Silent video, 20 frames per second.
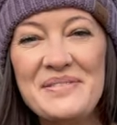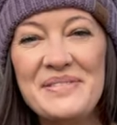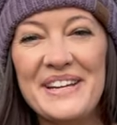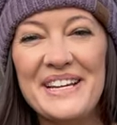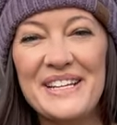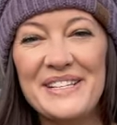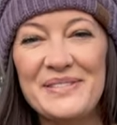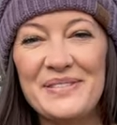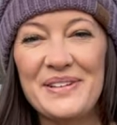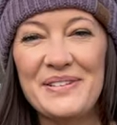
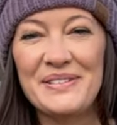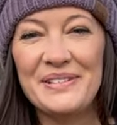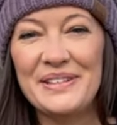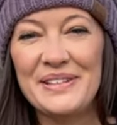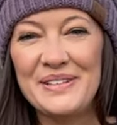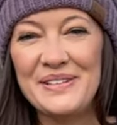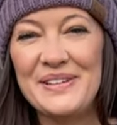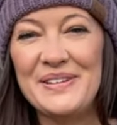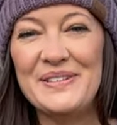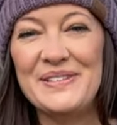because we
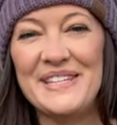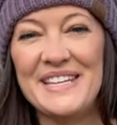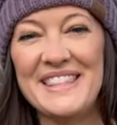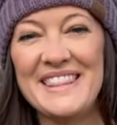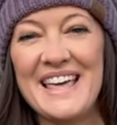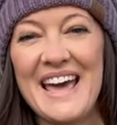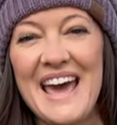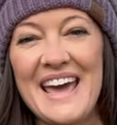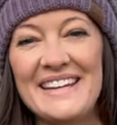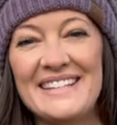were using
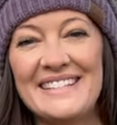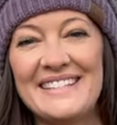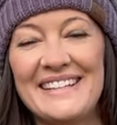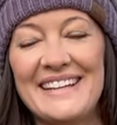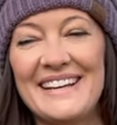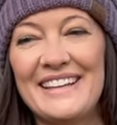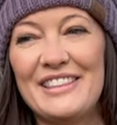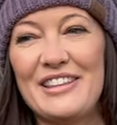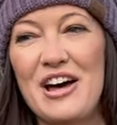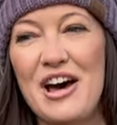that
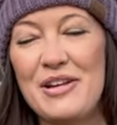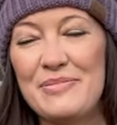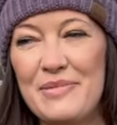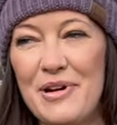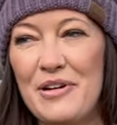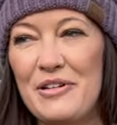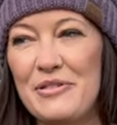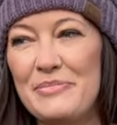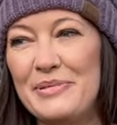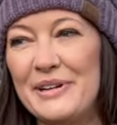uh,
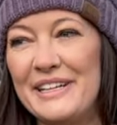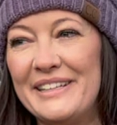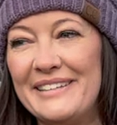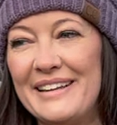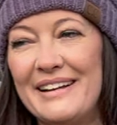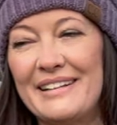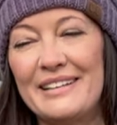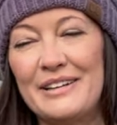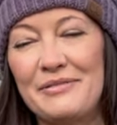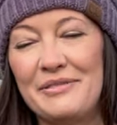lawnmower, but
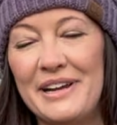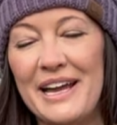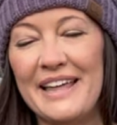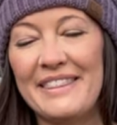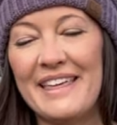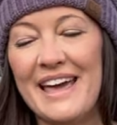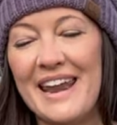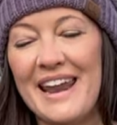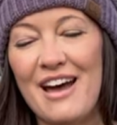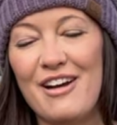luckily we got
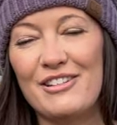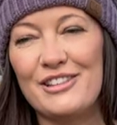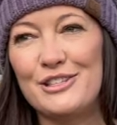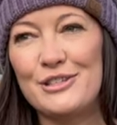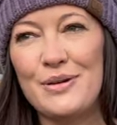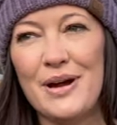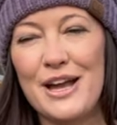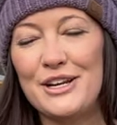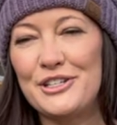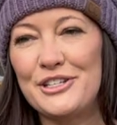that out. And so
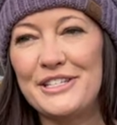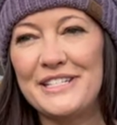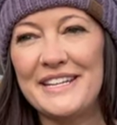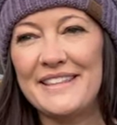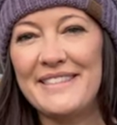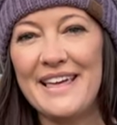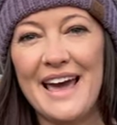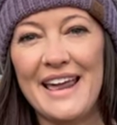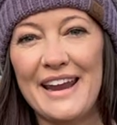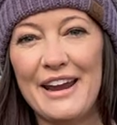I just
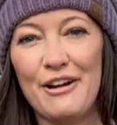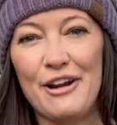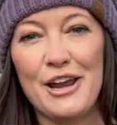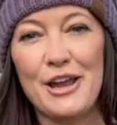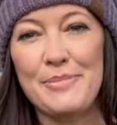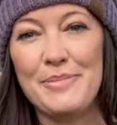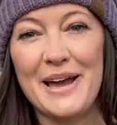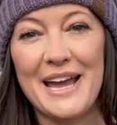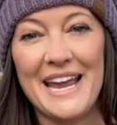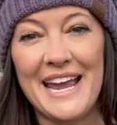did that area
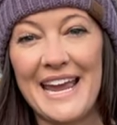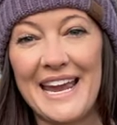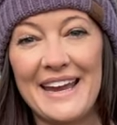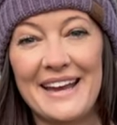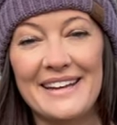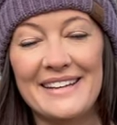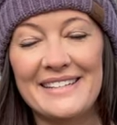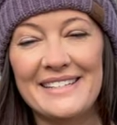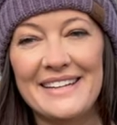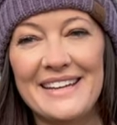by
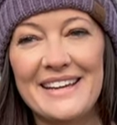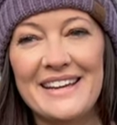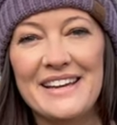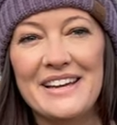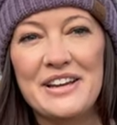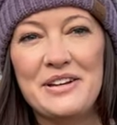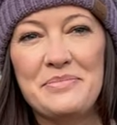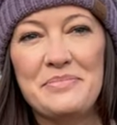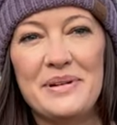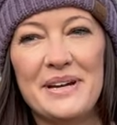hand
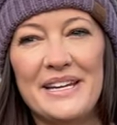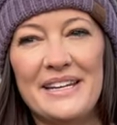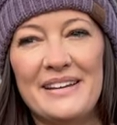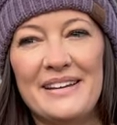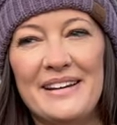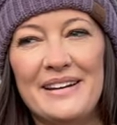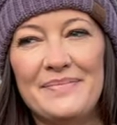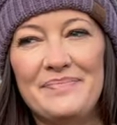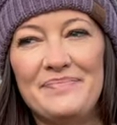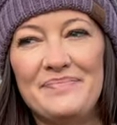but
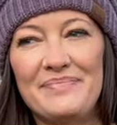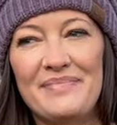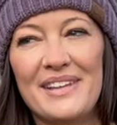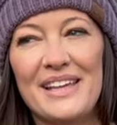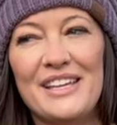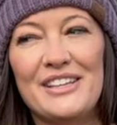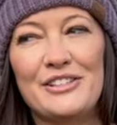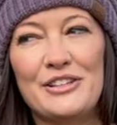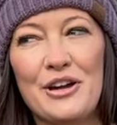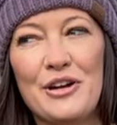um,
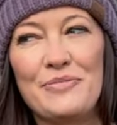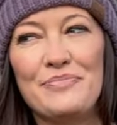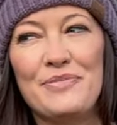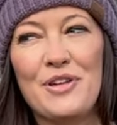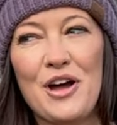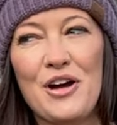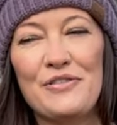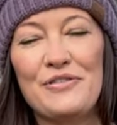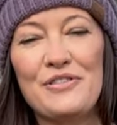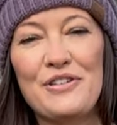so
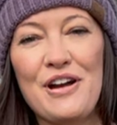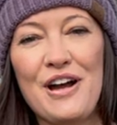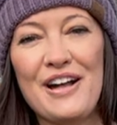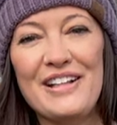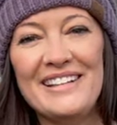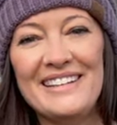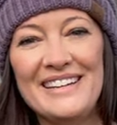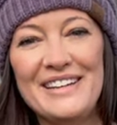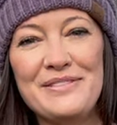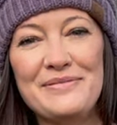overall,
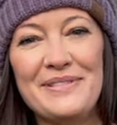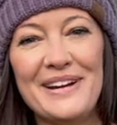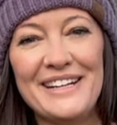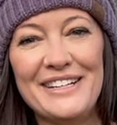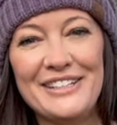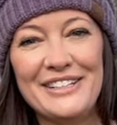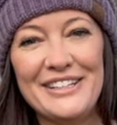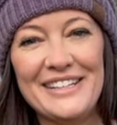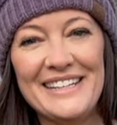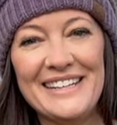it went
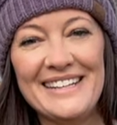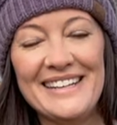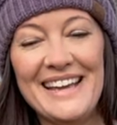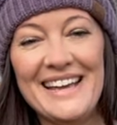good.